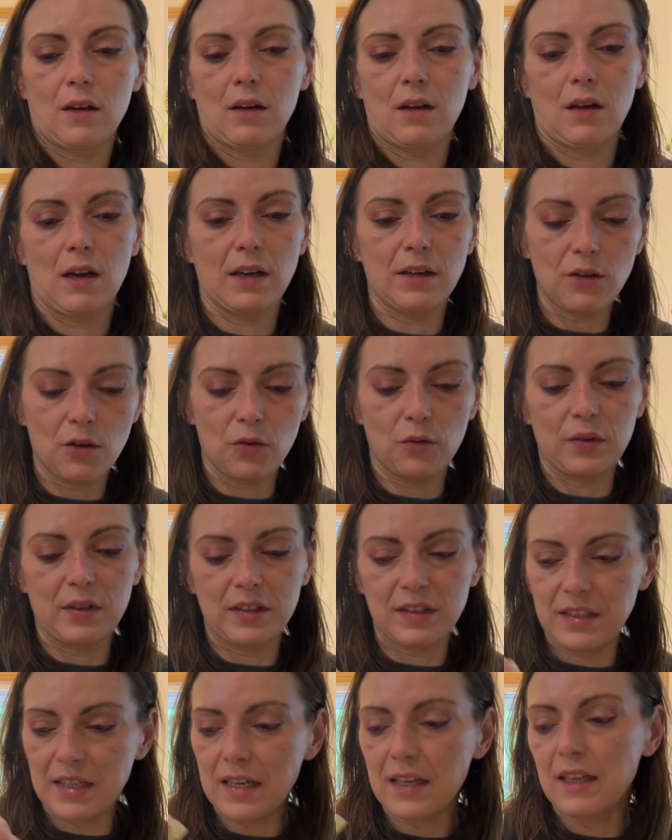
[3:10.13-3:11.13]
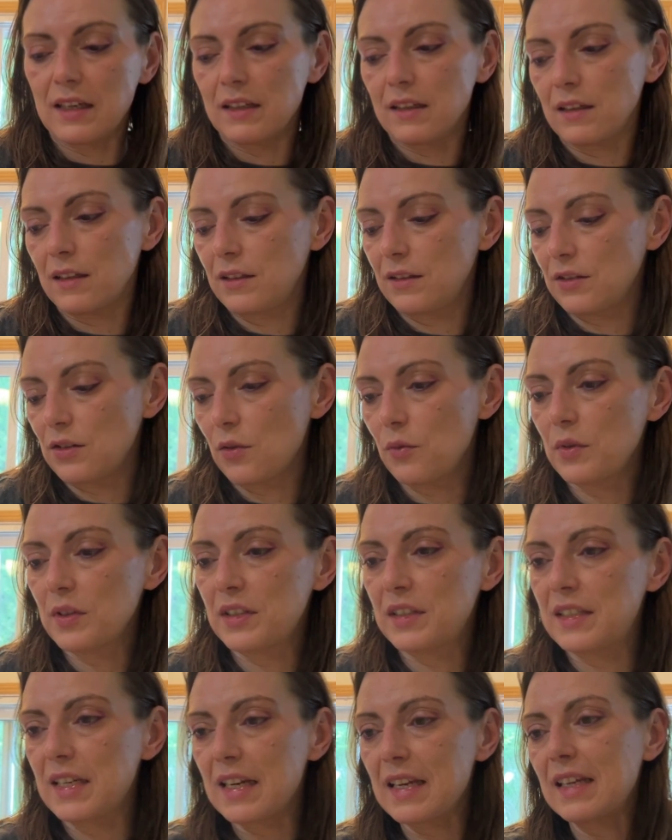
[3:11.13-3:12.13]
I know, he's digging. He's always
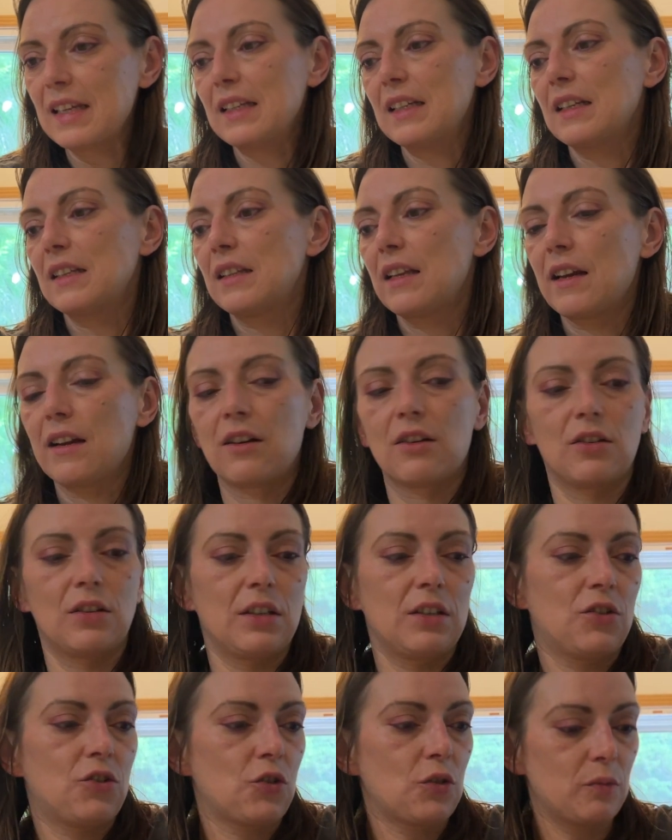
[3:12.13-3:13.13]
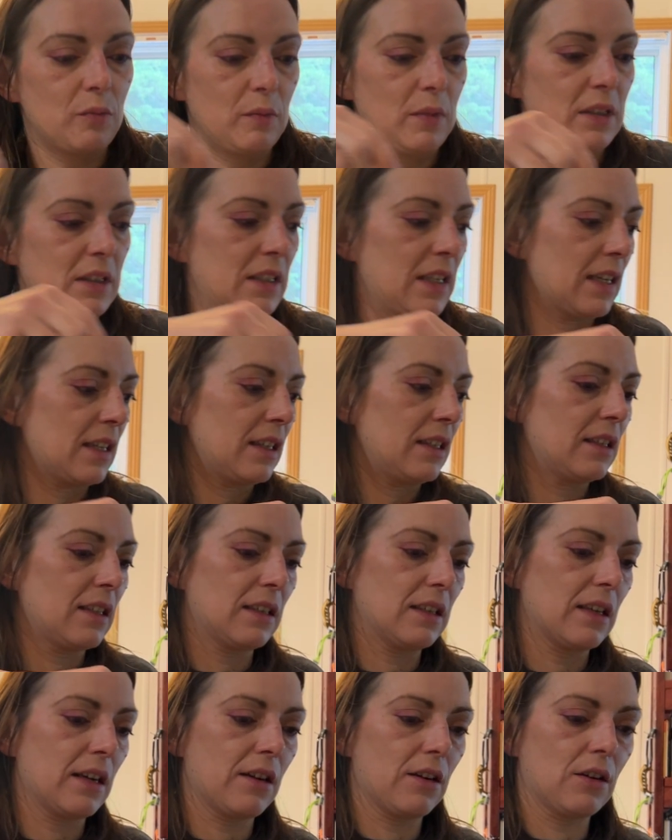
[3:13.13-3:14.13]
digging in there, and he shouldn't be digging
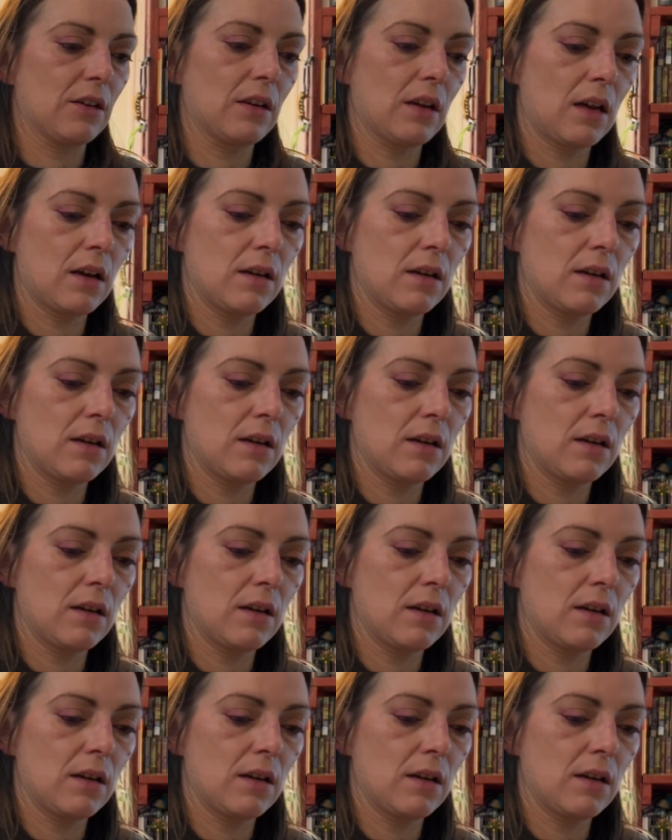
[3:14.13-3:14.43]
in there.